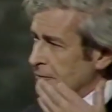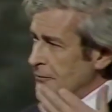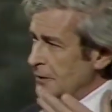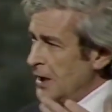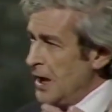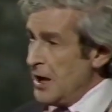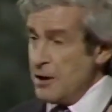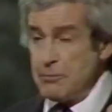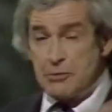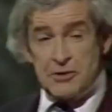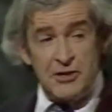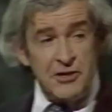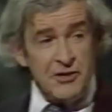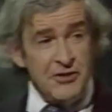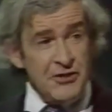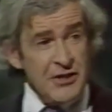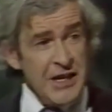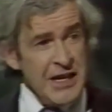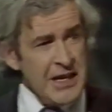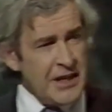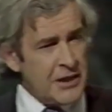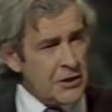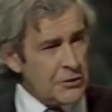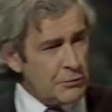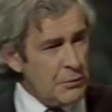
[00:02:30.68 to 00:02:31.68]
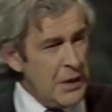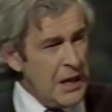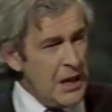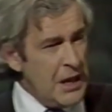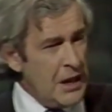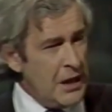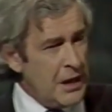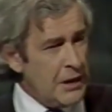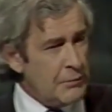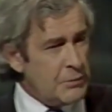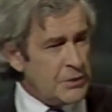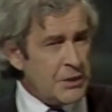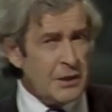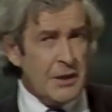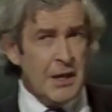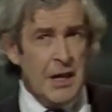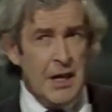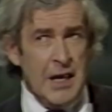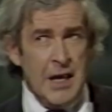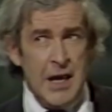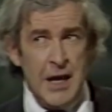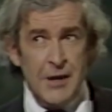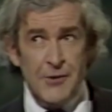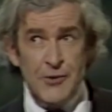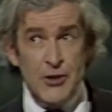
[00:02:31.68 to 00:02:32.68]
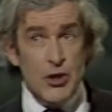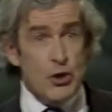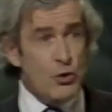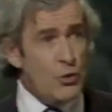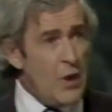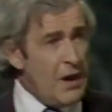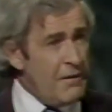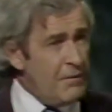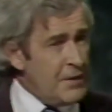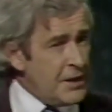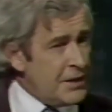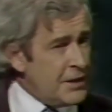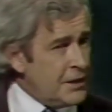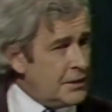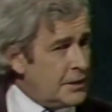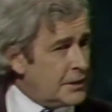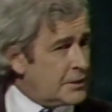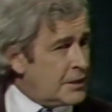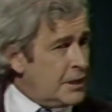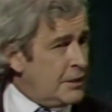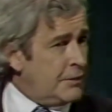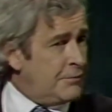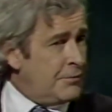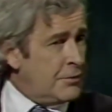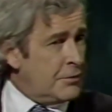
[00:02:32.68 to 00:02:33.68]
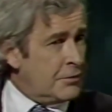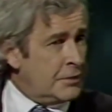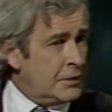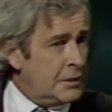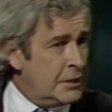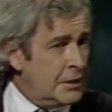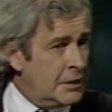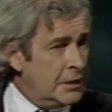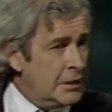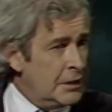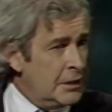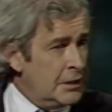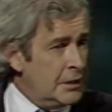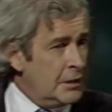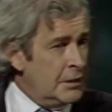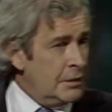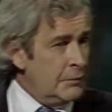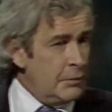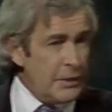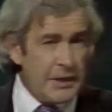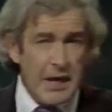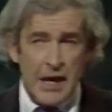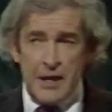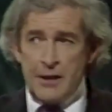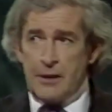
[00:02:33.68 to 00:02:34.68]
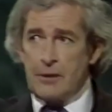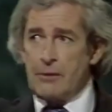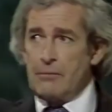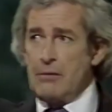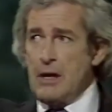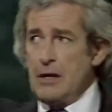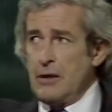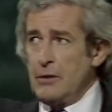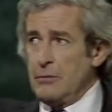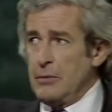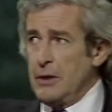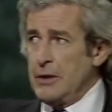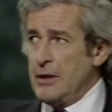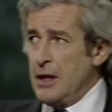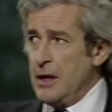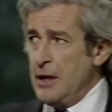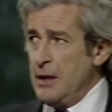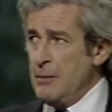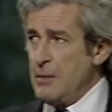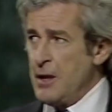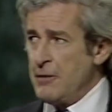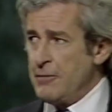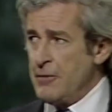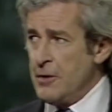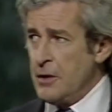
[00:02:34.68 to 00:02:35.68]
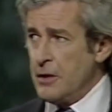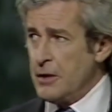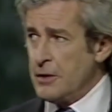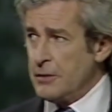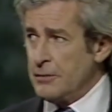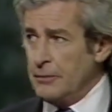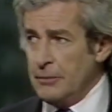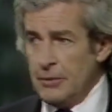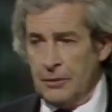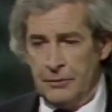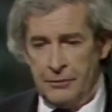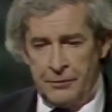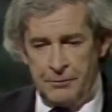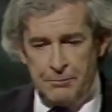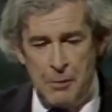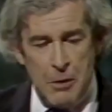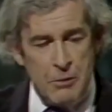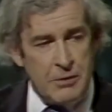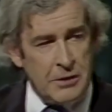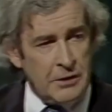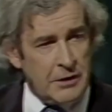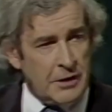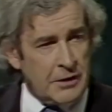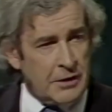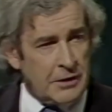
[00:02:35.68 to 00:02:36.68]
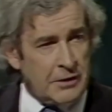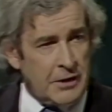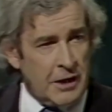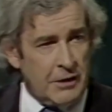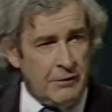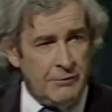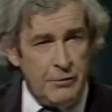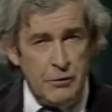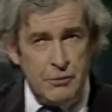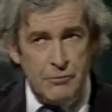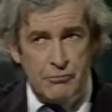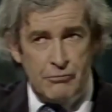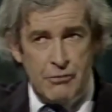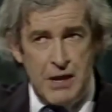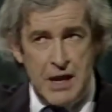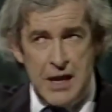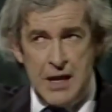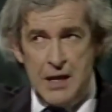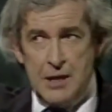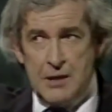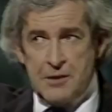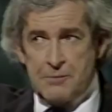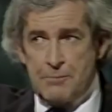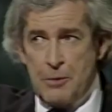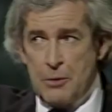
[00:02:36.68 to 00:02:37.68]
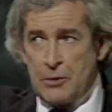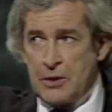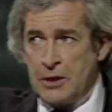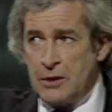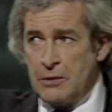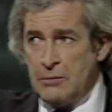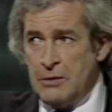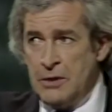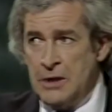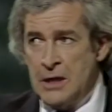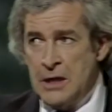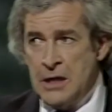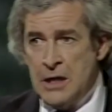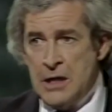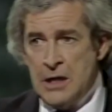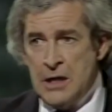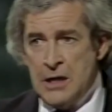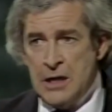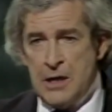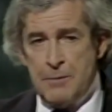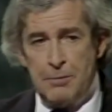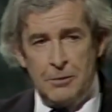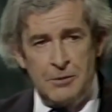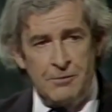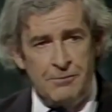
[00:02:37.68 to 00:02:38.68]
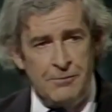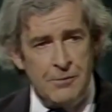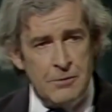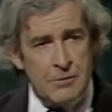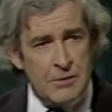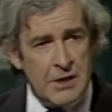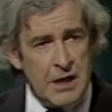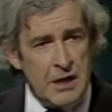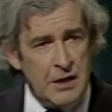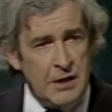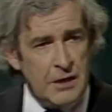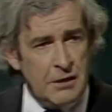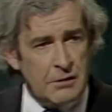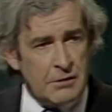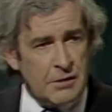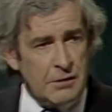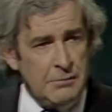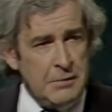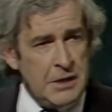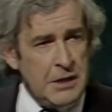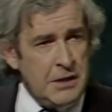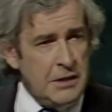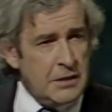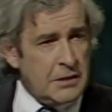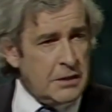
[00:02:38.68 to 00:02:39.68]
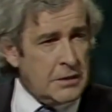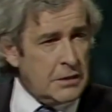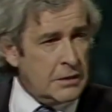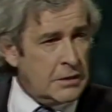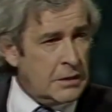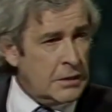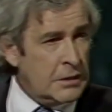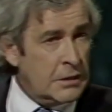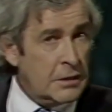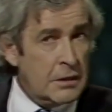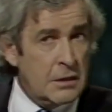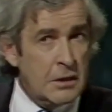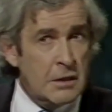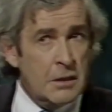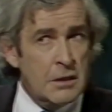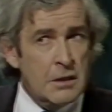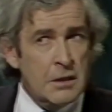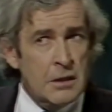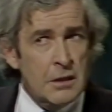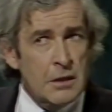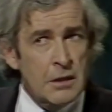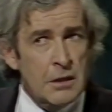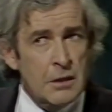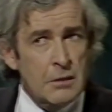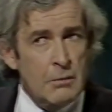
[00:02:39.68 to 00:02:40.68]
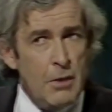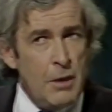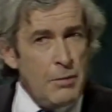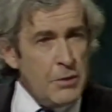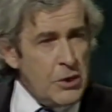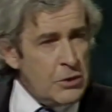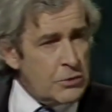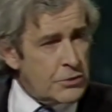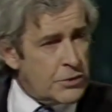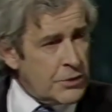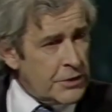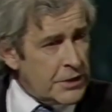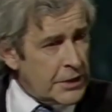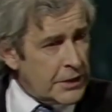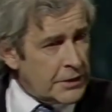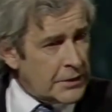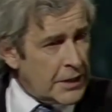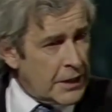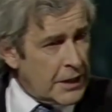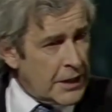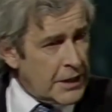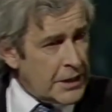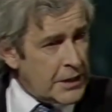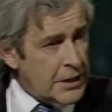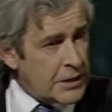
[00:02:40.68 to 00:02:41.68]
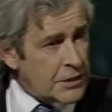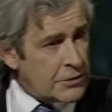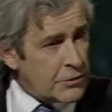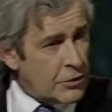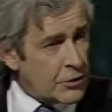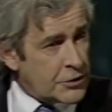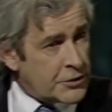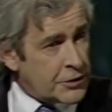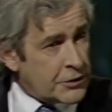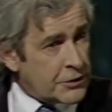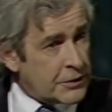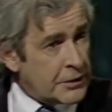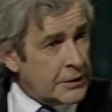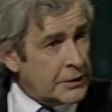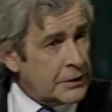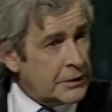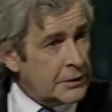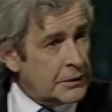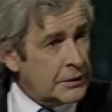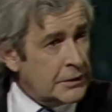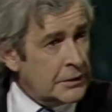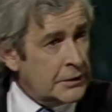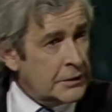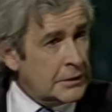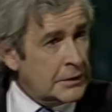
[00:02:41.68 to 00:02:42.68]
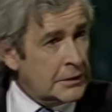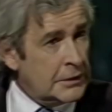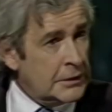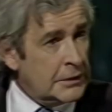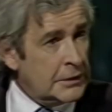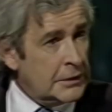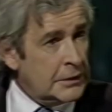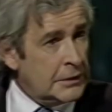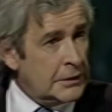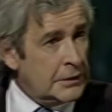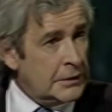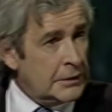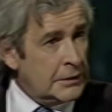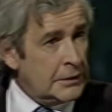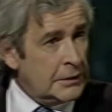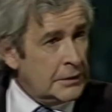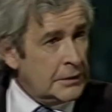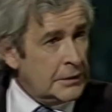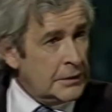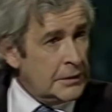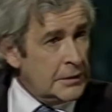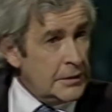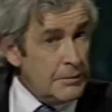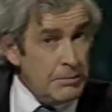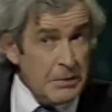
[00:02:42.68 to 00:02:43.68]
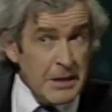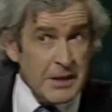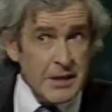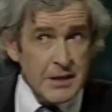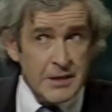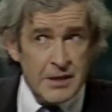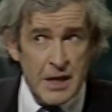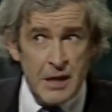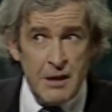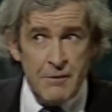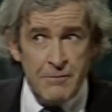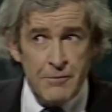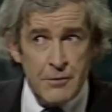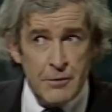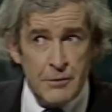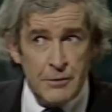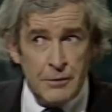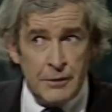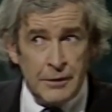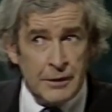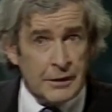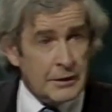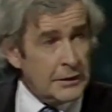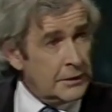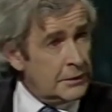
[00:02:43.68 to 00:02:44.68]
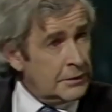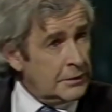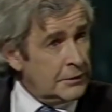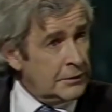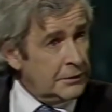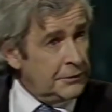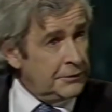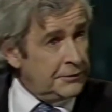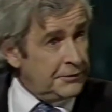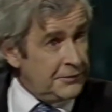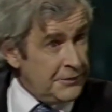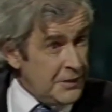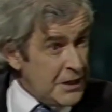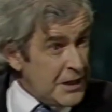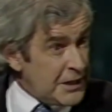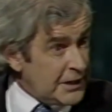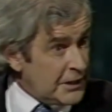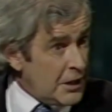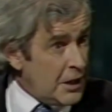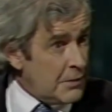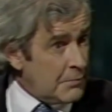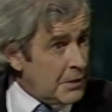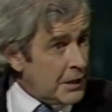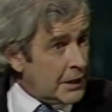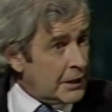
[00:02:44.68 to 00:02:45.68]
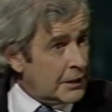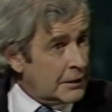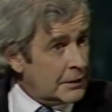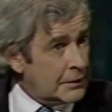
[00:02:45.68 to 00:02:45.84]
And it was a sneak as well. It knew everything, the telephone. We gathered around it one day. My father spoke into the telephone. It rang. He spoke into it. He put the phone down. He looked at me and he said, "What were you doing in Delaney's orchard?" Bloody telephone. Sneak on me.